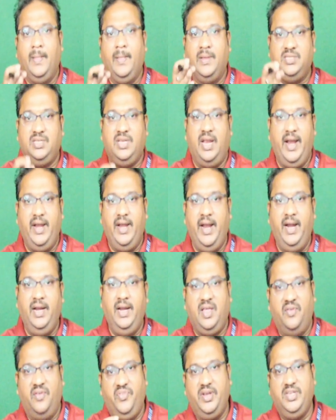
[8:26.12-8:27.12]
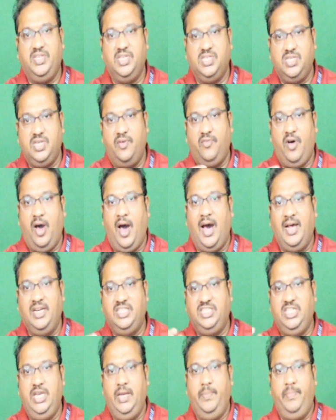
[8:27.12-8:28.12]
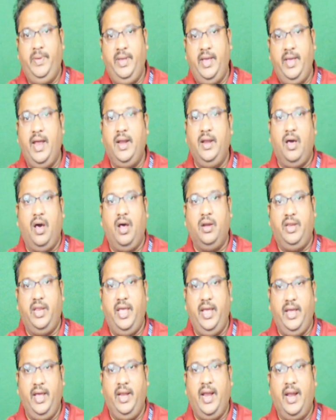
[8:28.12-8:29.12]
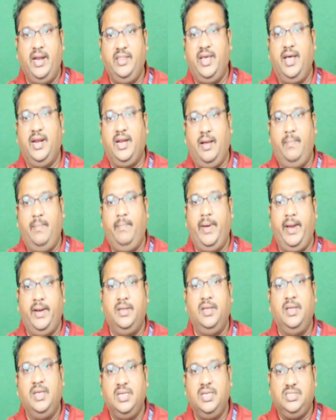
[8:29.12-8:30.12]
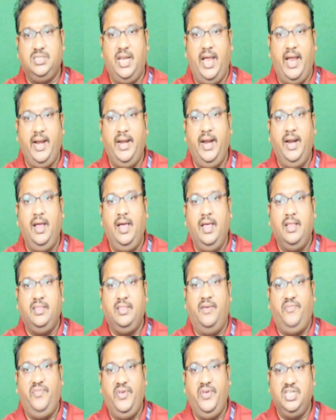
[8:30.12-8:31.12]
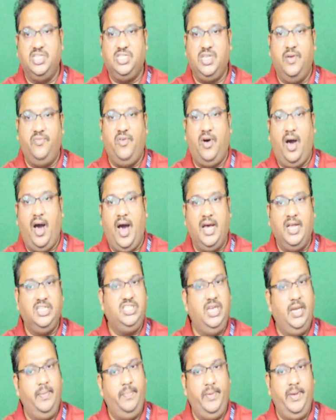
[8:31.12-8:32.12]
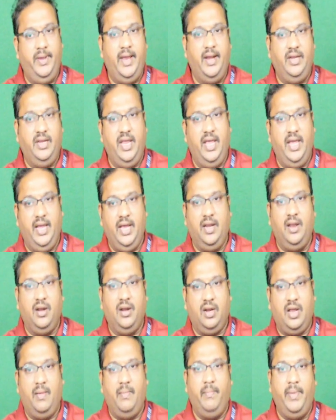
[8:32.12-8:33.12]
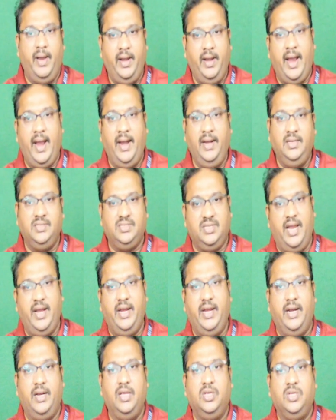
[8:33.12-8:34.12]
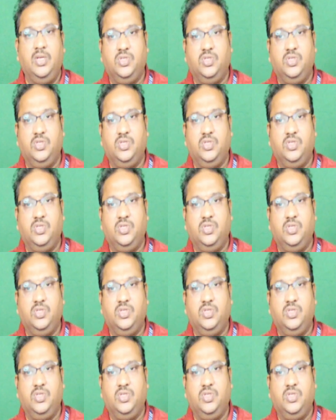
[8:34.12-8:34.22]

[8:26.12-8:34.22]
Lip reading: Slided, the features of R, G, B and are taken and they are combined. Slided, the features of R, G, B and taken are combined and slided.